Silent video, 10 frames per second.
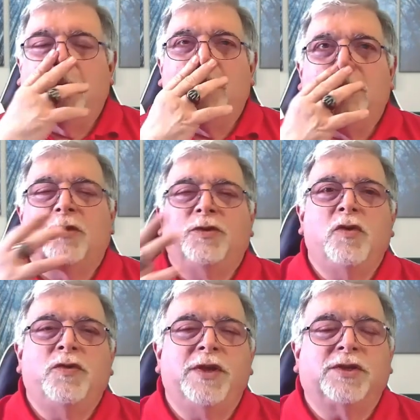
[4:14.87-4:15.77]
they'll
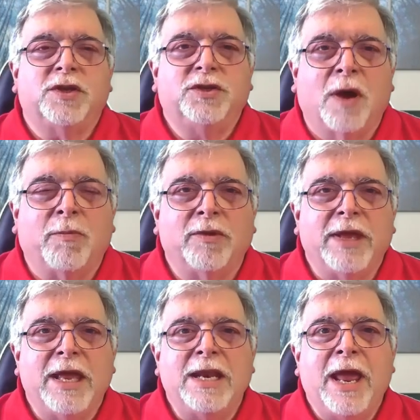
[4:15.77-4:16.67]
do this double
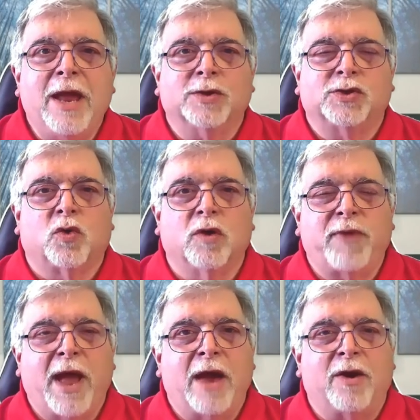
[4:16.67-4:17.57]
inhale sort of
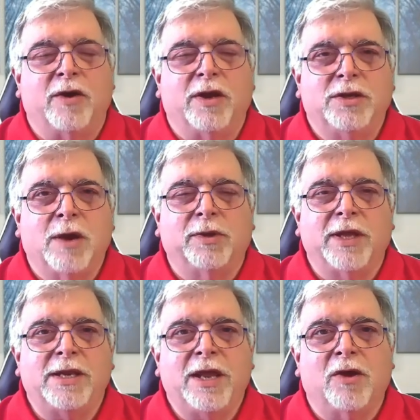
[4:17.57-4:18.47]
pattern, double
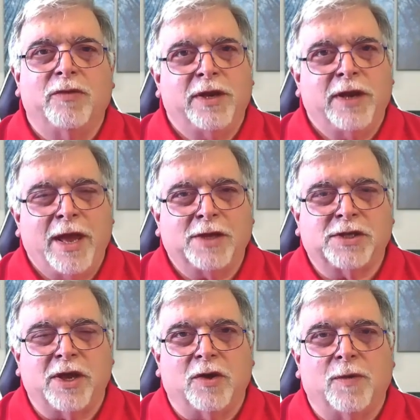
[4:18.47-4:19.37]
inhale, then
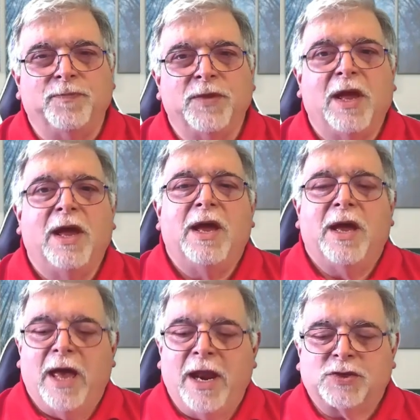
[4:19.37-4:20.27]
exhale.
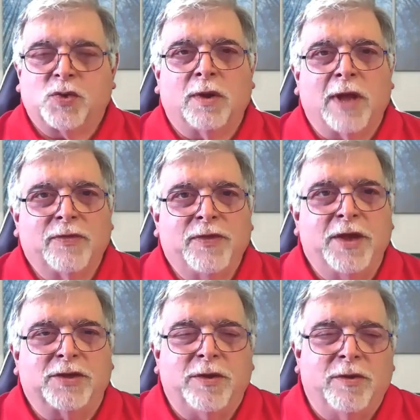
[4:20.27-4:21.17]
And it's sort of like
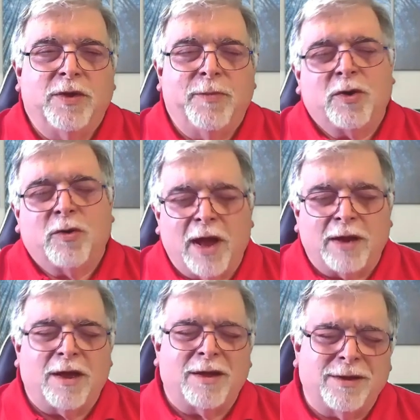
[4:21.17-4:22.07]
this. They'll be
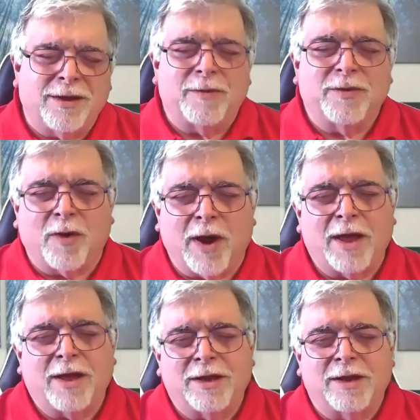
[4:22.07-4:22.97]
crying, I'm
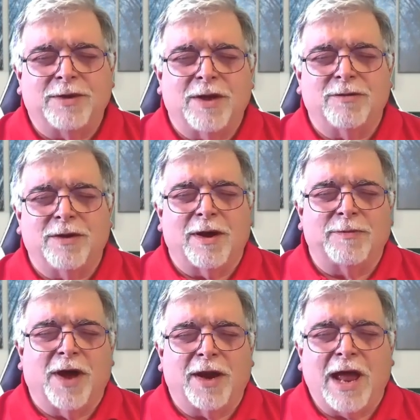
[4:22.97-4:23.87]
crying,
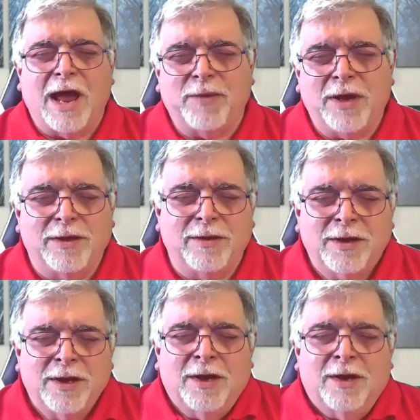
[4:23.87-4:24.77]
I'm not happy. And
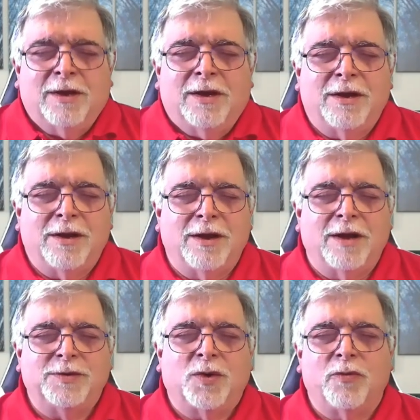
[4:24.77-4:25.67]
then
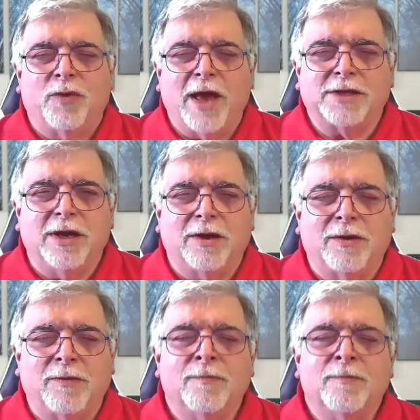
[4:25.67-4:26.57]
I'm sort of relaxed now.